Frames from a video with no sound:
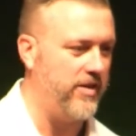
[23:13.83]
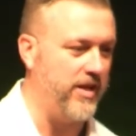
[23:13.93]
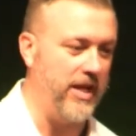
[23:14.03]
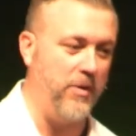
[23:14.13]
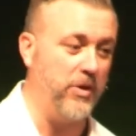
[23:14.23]

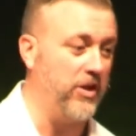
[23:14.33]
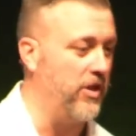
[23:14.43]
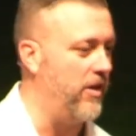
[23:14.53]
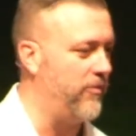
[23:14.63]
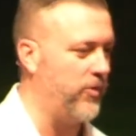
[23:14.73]
that I would
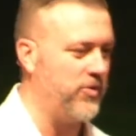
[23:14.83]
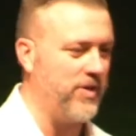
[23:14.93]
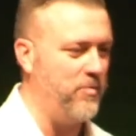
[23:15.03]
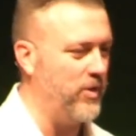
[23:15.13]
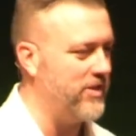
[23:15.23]
love for
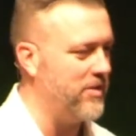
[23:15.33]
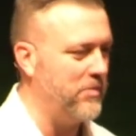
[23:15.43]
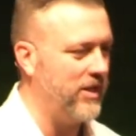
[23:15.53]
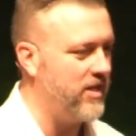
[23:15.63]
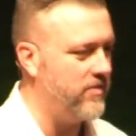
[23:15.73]
someone to
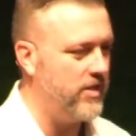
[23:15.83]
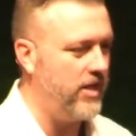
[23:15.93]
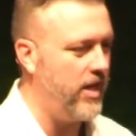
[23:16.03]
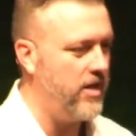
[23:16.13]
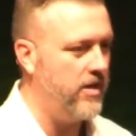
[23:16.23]
believe
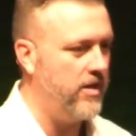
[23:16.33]
today.